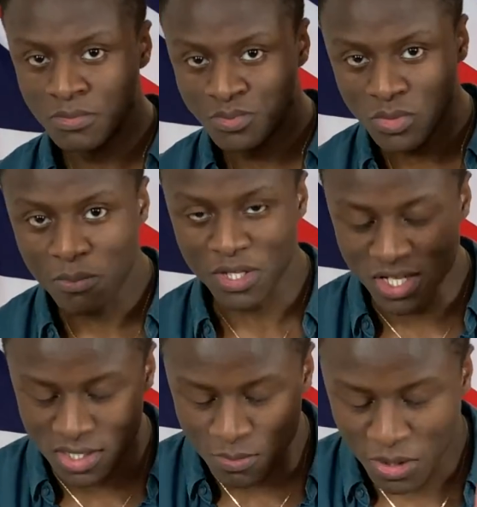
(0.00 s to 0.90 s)
please,
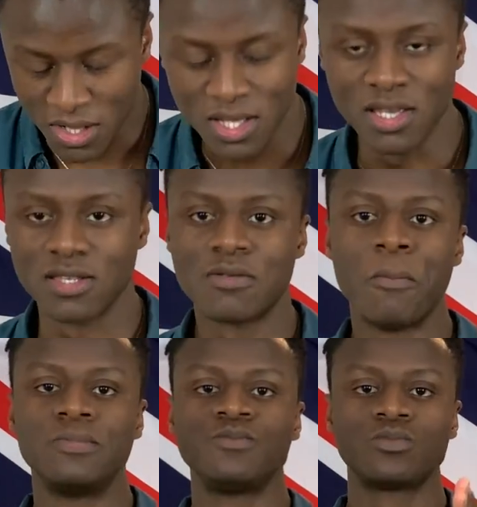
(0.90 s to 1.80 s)
please
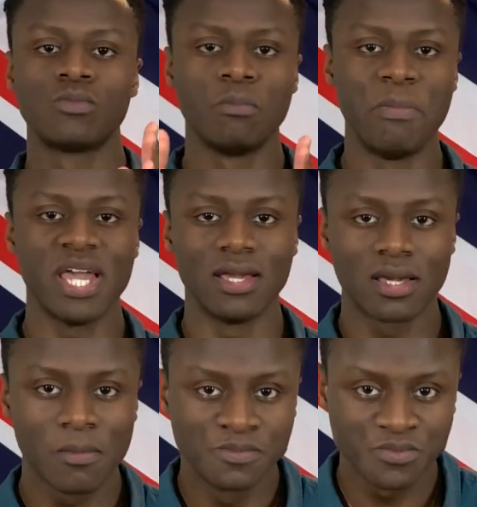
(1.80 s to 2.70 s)
make
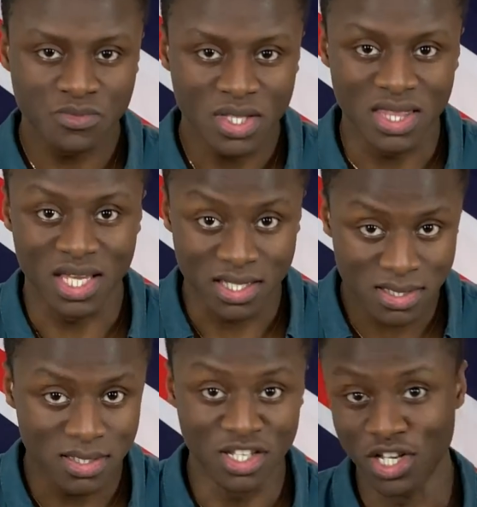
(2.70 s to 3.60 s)
this
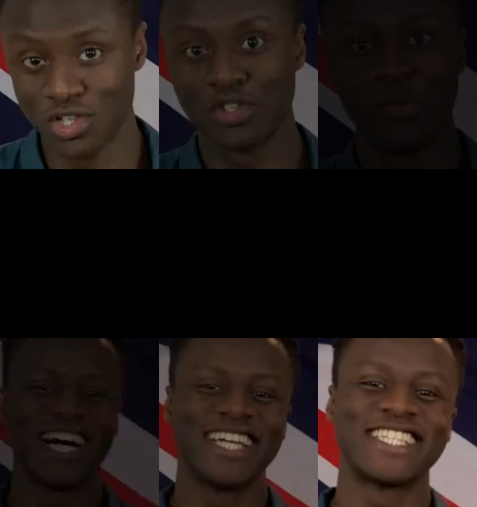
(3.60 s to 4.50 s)
dish.
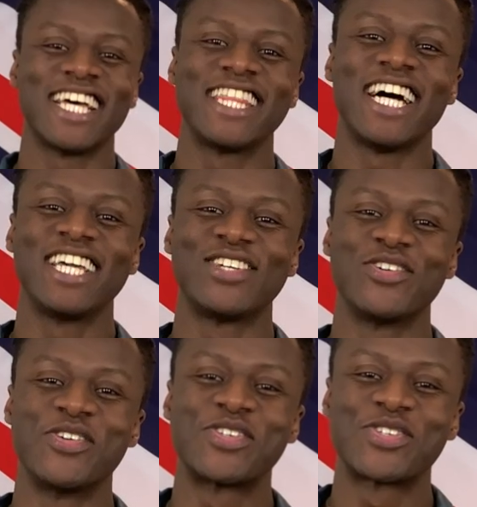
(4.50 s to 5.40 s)
Guys, thank
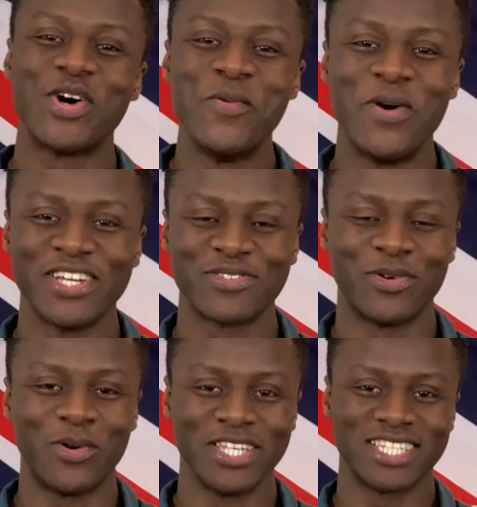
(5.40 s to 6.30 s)
you so much
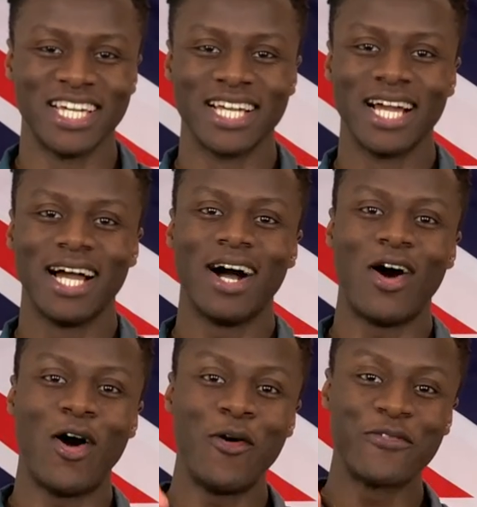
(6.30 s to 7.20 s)
for watching.
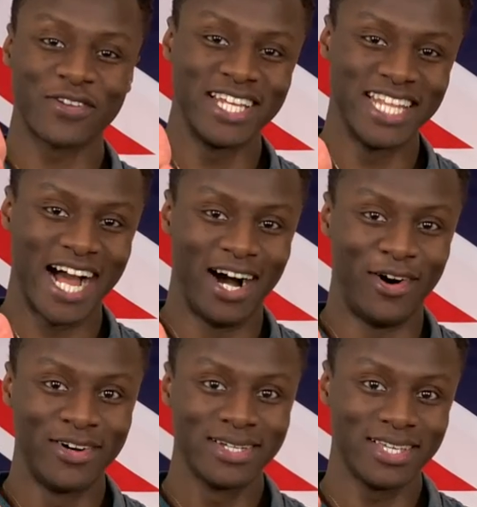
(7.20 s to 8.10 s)
Hopefully
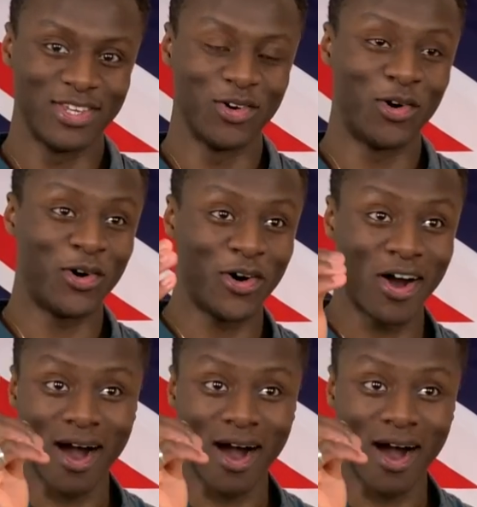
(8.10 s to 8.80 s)
now you're